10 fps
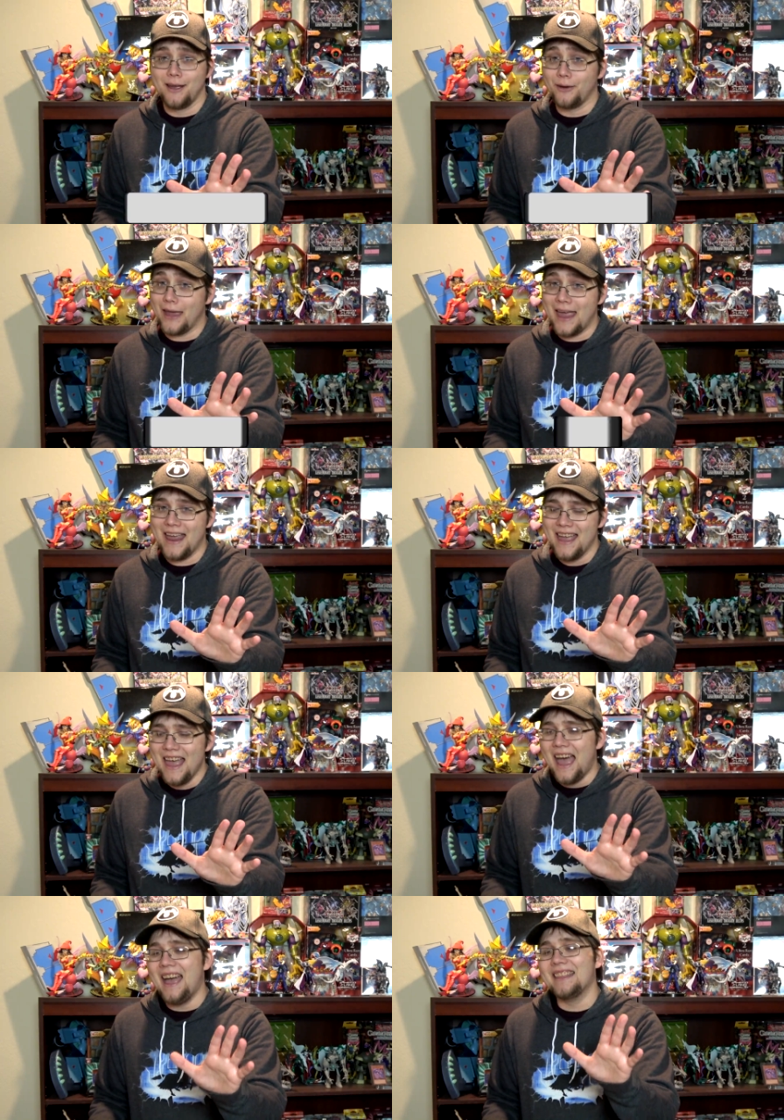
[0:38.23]
Okay?
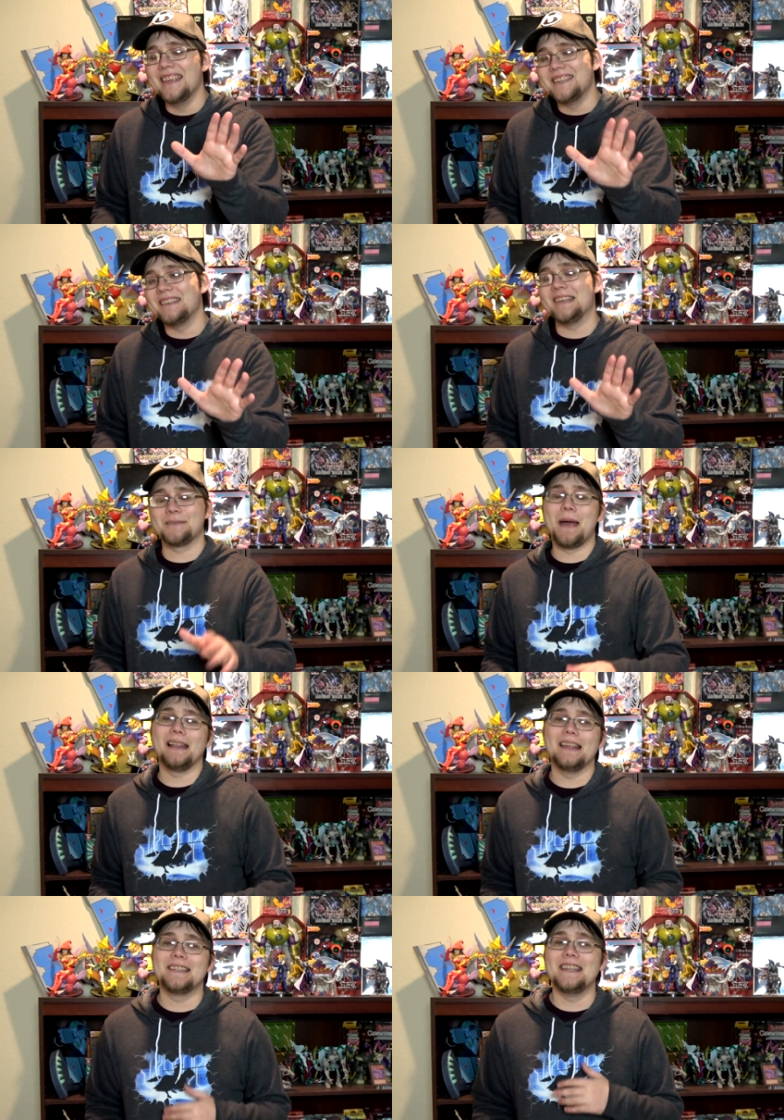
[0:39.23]
This is just
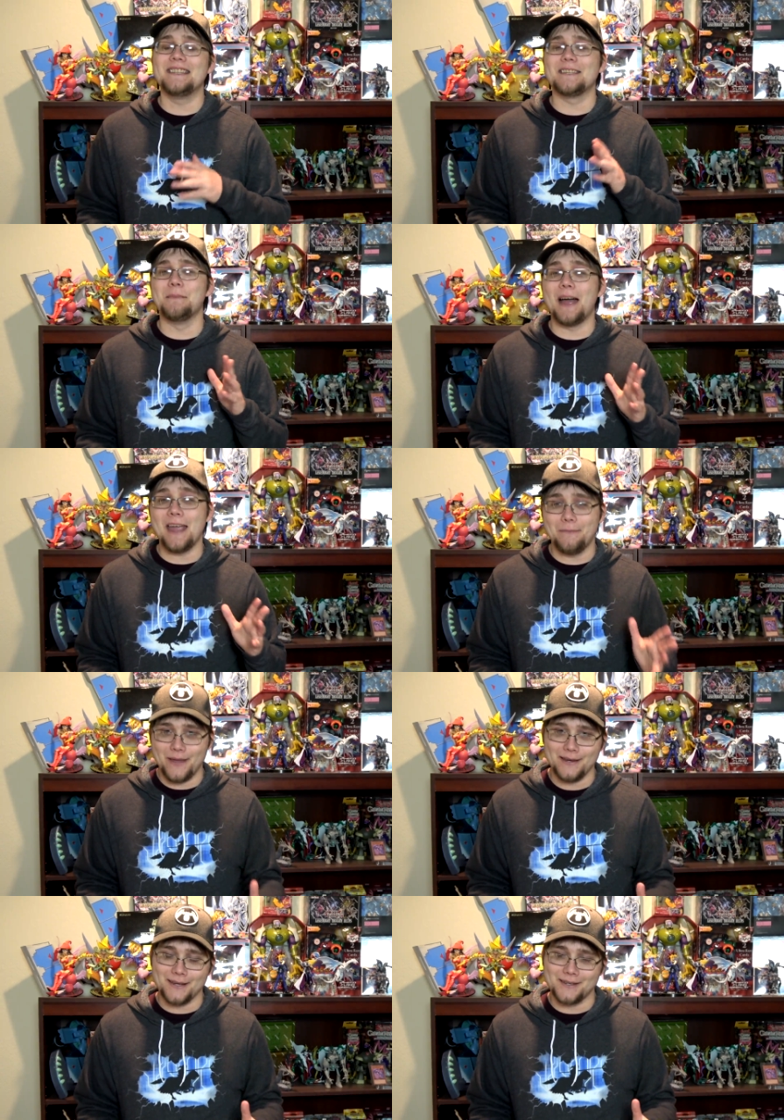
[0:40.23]
my list. This is my
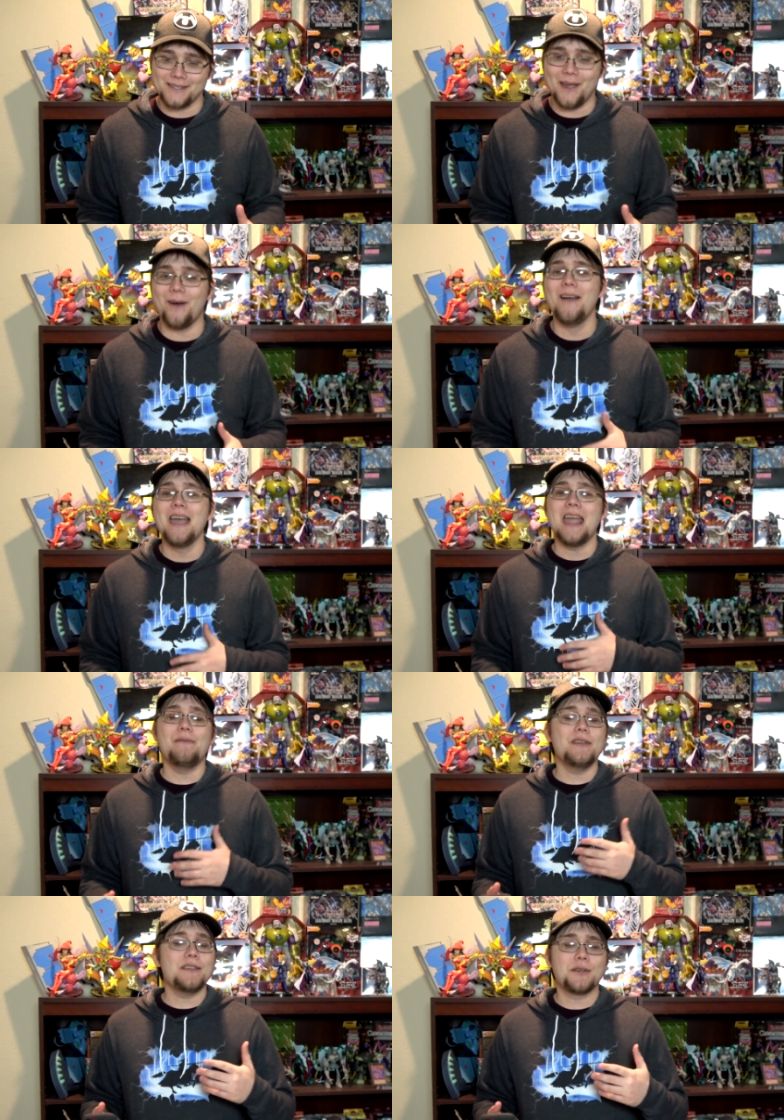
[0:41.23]
opinion. So
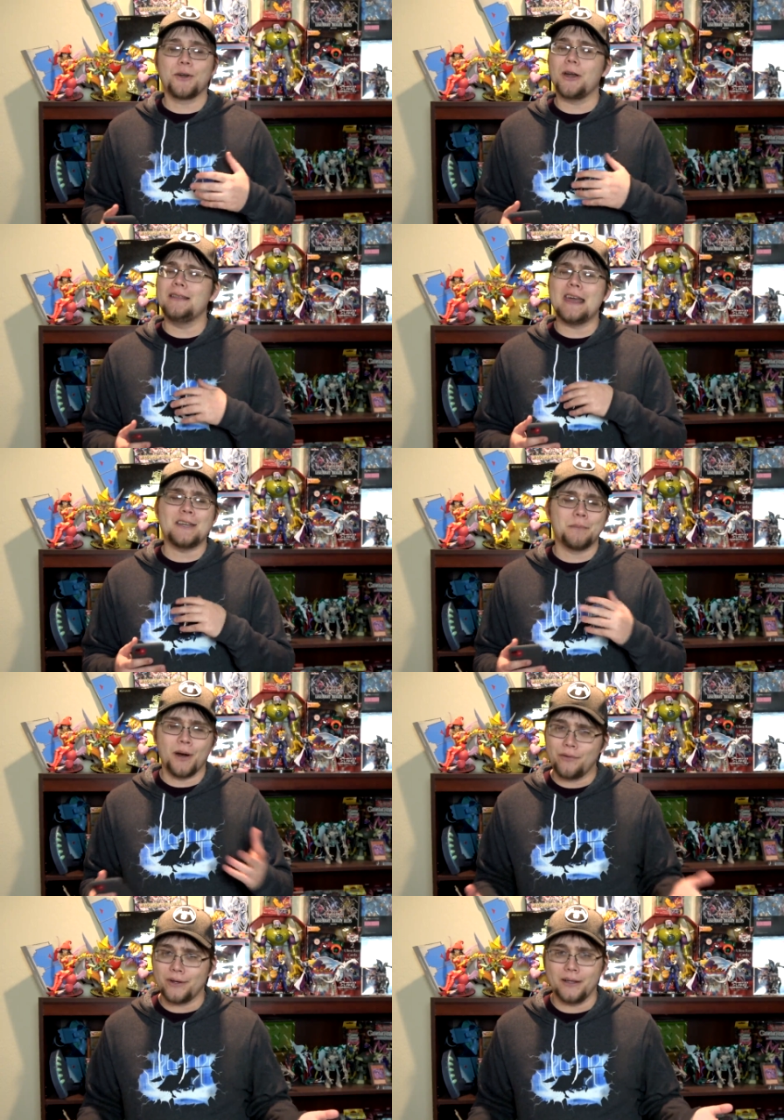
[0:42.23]
if you disagree, that is
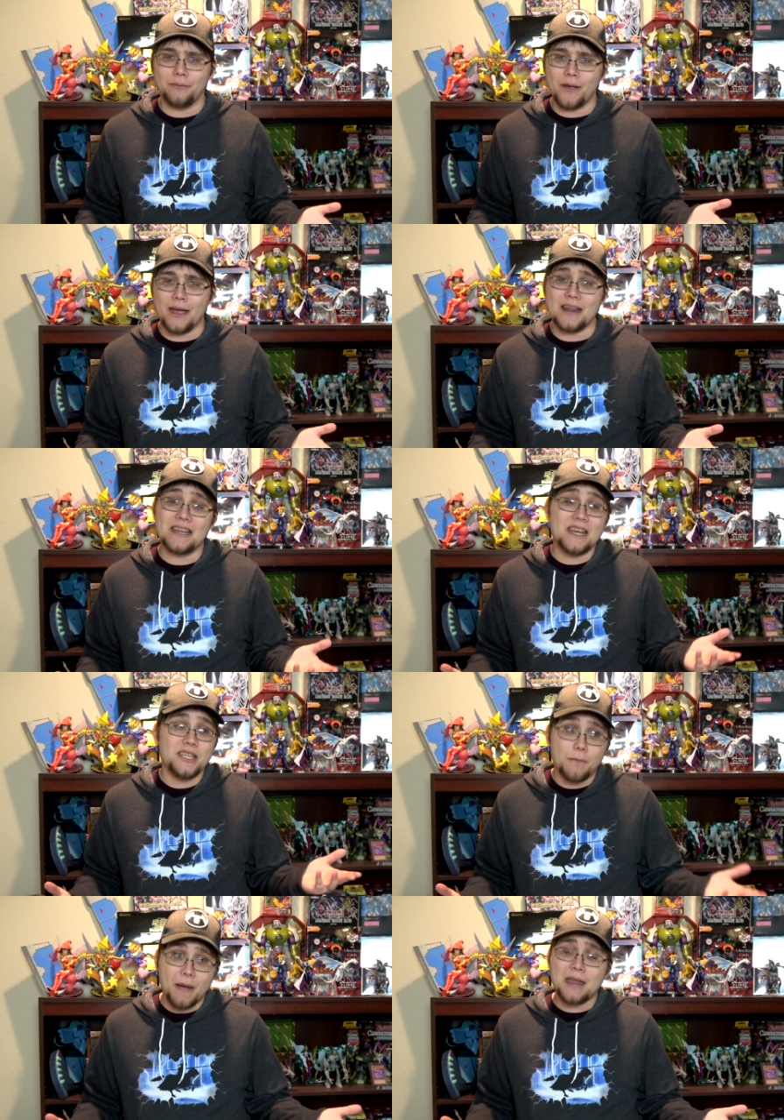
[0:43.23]
perfectly fine. Again,
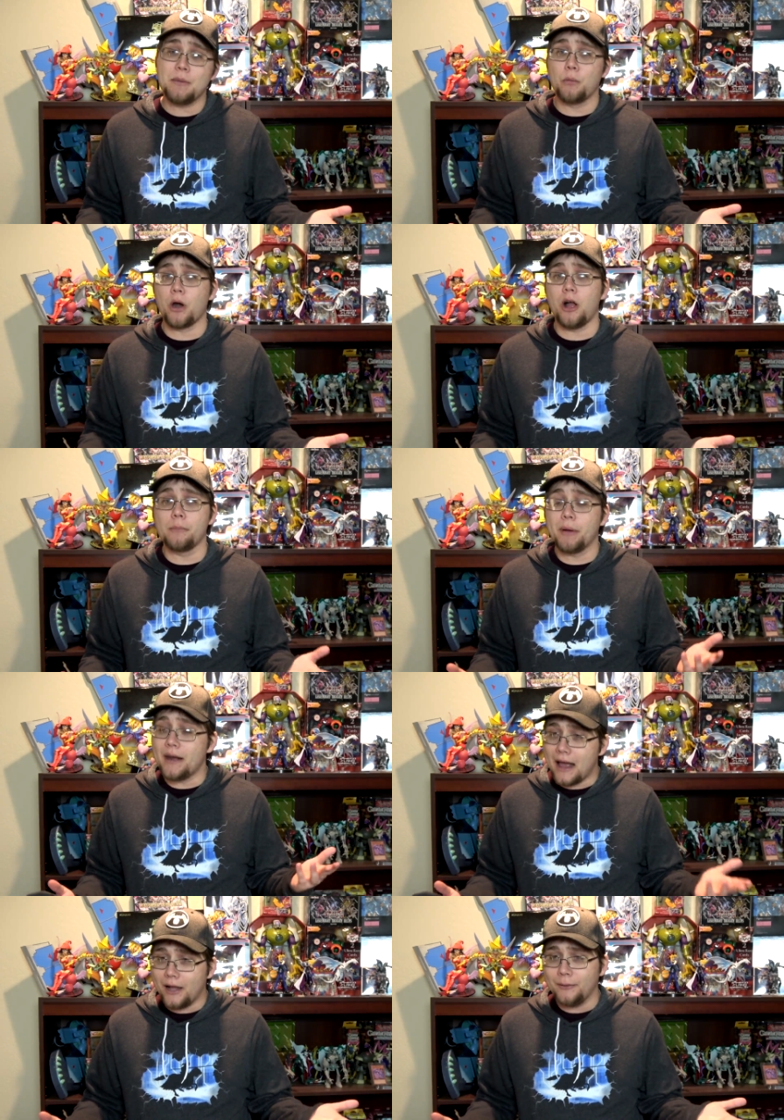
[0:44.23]
you might be wrong,
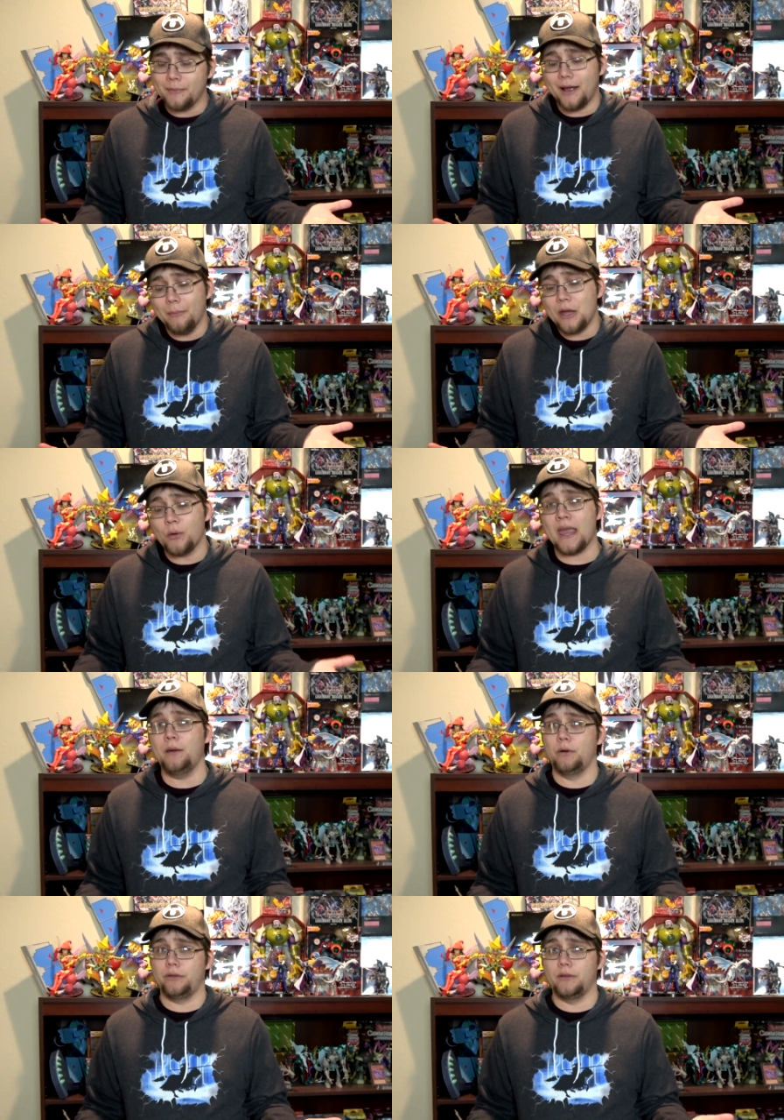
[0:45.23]
but I'll be
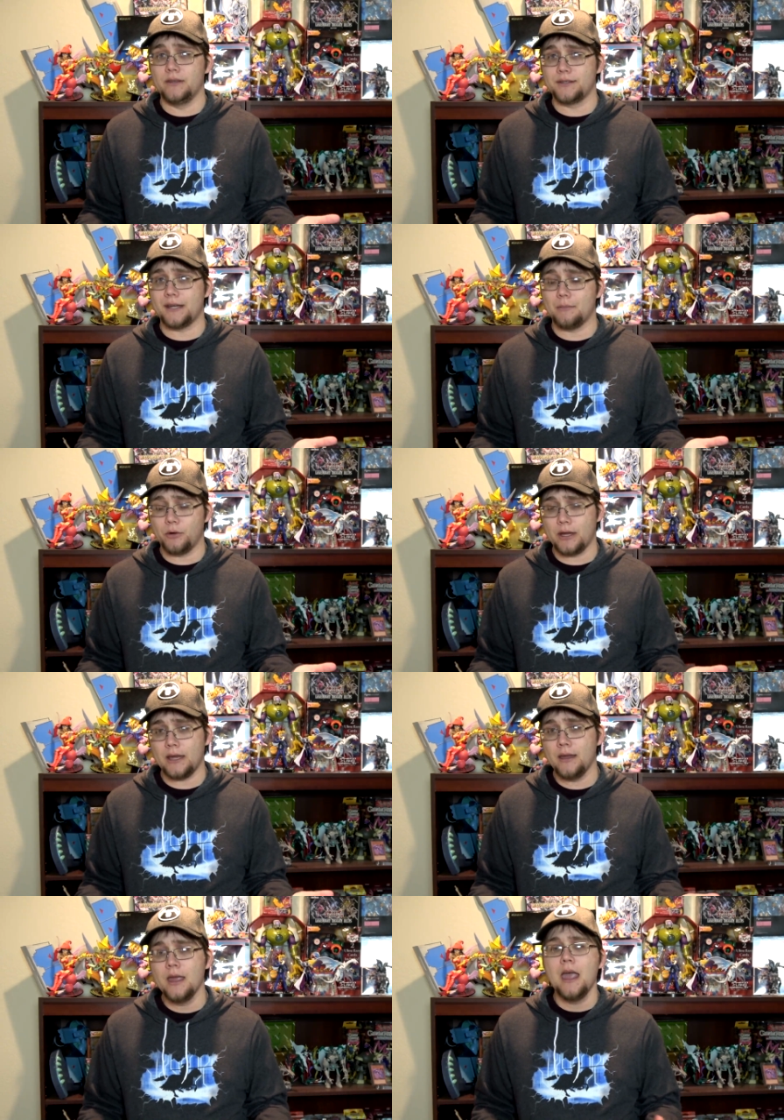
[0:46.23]
okay with it this time,
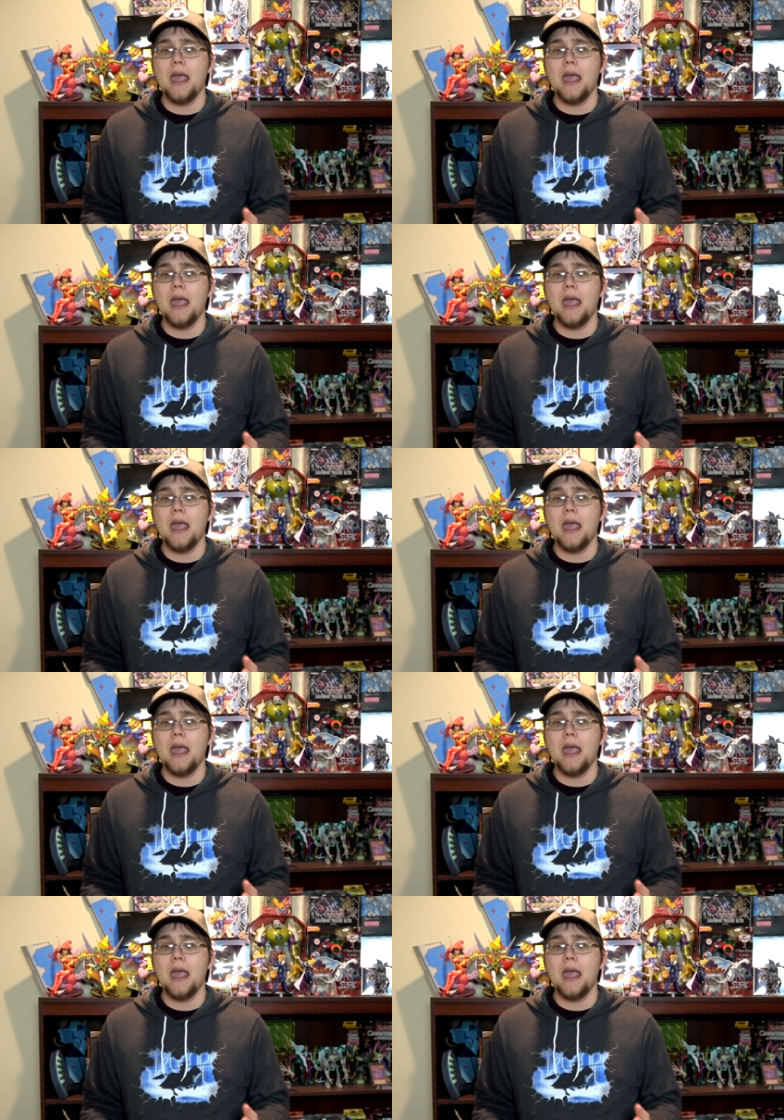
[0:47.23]
okay?